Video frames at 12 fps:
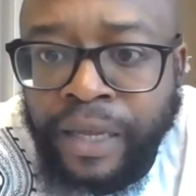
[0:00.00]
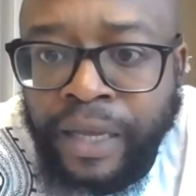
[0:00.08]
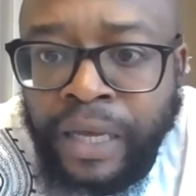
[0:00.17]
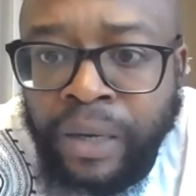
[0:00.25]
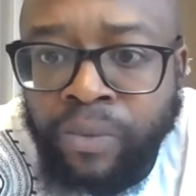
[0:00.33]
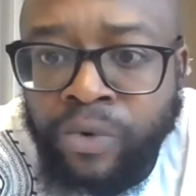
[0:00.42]

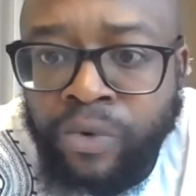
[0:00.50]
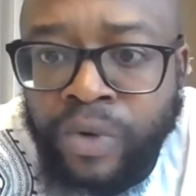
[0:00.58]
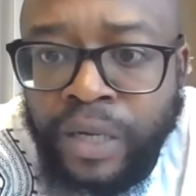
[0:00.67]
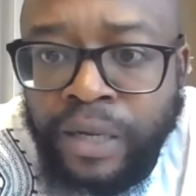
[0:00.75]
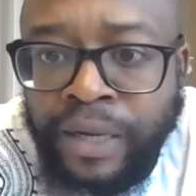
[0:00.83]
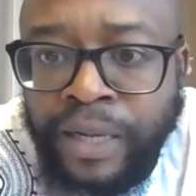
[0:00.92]
would
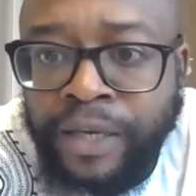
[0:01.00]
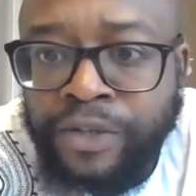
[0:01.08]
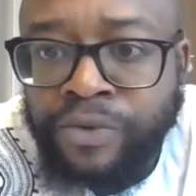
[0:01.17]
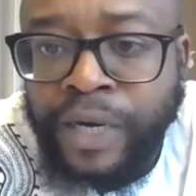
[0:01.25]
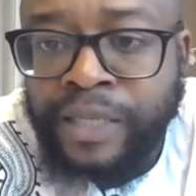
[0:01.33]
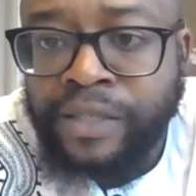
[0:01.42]
like
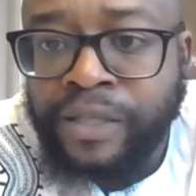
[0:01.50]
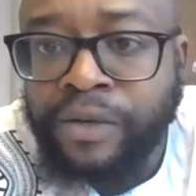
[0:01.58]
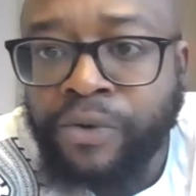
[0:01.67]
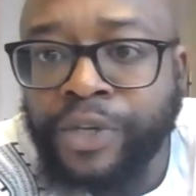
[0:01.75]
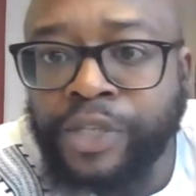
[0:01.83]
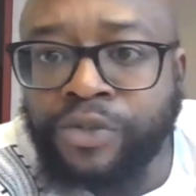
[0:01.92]
to ask
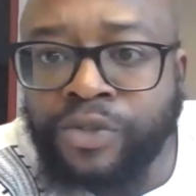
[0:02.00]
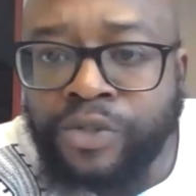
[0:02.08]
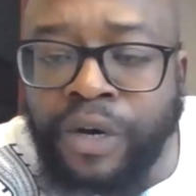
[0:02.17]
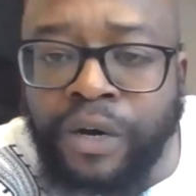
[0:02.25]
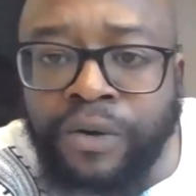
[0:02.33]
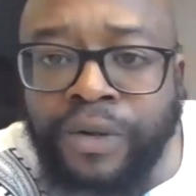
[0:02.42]
questions. So
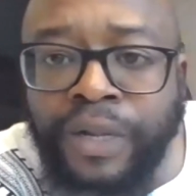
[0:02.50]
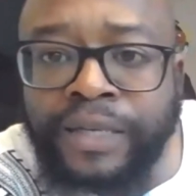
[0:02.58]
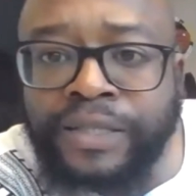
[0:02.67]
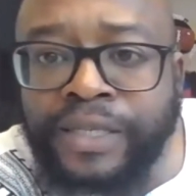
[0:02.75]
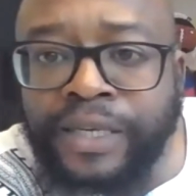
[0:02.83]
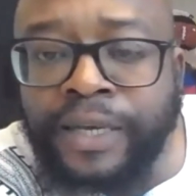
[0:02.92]
I'll
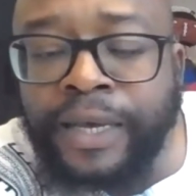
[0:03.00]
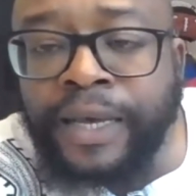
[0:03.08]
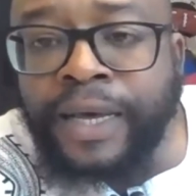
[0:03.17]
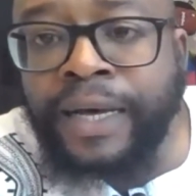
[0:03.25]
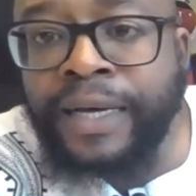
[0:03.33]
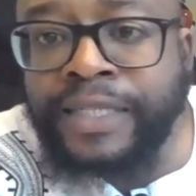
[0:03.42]

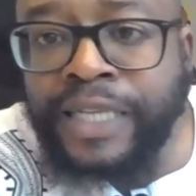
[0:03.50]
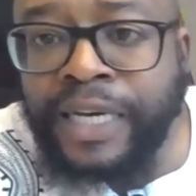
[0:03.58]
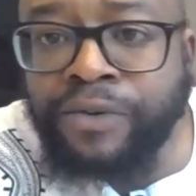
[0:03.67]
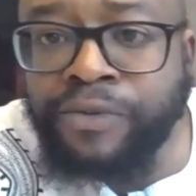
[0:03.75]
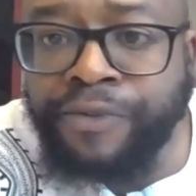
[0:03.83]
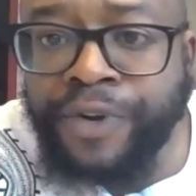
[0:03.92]
ask
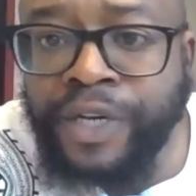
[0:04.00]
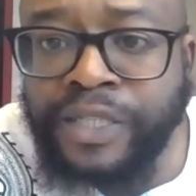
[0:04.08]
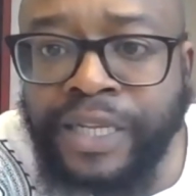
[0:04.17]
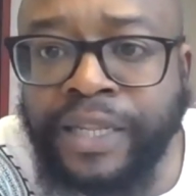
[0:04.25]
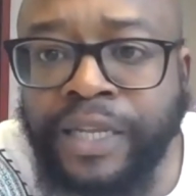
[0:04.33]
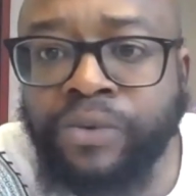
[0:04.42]
Tanu first,
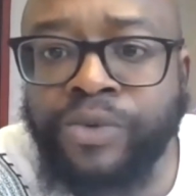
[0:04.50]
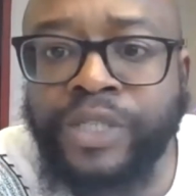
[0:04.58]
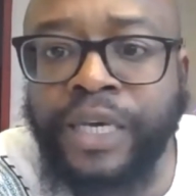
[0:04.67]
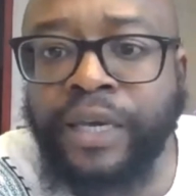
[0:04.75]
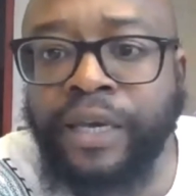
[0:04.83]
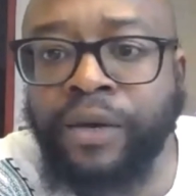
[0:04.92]
and then we'll
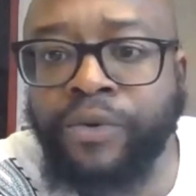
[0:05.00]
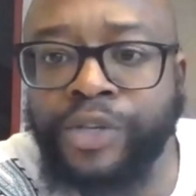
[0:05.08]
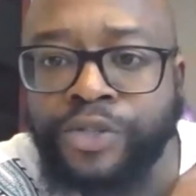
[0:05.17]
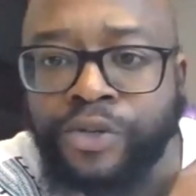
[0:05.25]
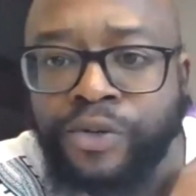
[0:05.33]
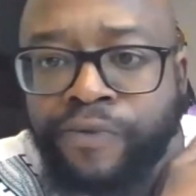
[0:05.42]
take a
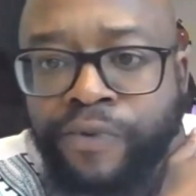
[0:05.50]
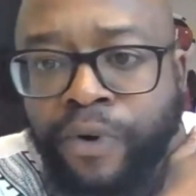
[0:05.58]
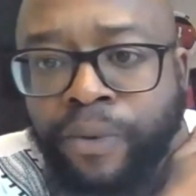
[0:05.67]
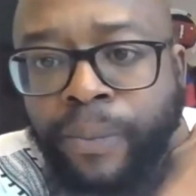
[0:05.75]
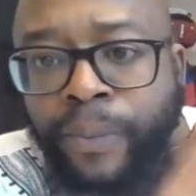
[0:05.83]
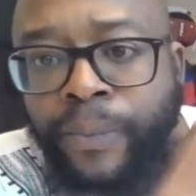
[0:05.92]
question
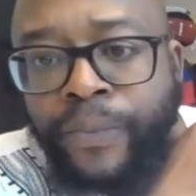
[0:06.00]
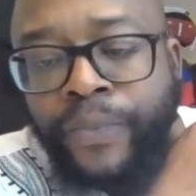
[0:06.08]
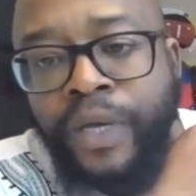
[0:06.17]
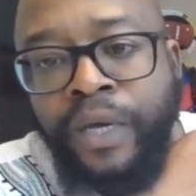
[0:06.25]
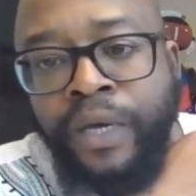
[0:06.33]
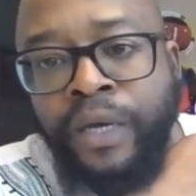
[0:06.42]
from
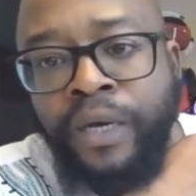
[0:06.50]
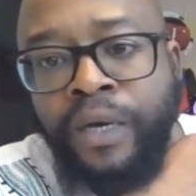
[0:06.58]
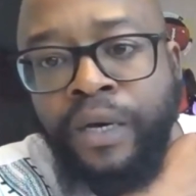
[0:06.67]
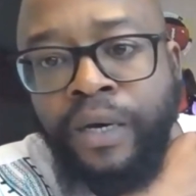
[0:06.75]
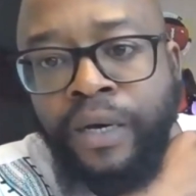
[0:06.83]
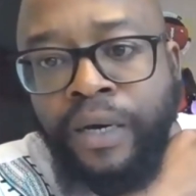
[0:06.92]

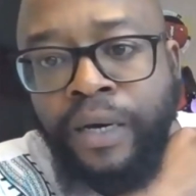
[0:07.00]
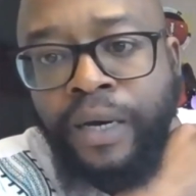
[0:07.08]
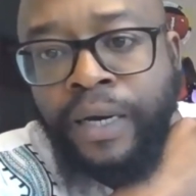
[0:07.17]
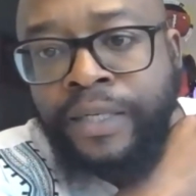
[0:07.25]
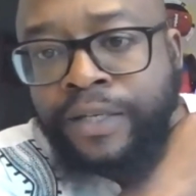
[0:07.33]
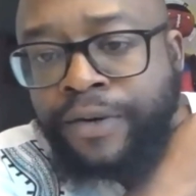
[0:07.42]

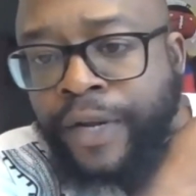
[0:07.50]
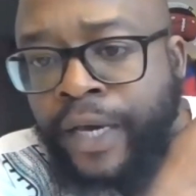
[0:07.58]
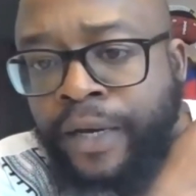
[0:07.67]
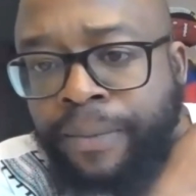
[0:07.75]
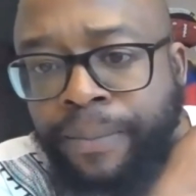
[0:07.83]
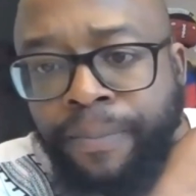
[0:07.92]
Andrea.